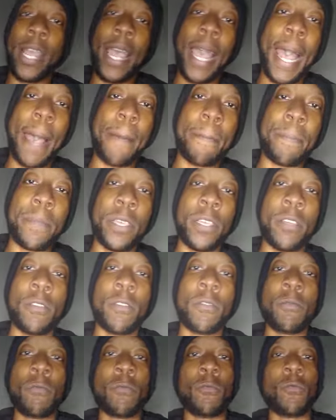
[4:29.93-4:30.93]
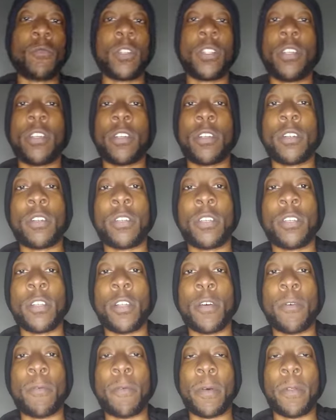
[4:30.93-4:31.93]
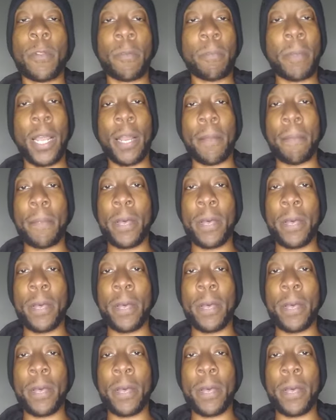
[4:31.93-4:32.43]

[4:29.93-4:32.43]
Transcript: with your, you know, amount of money you're making,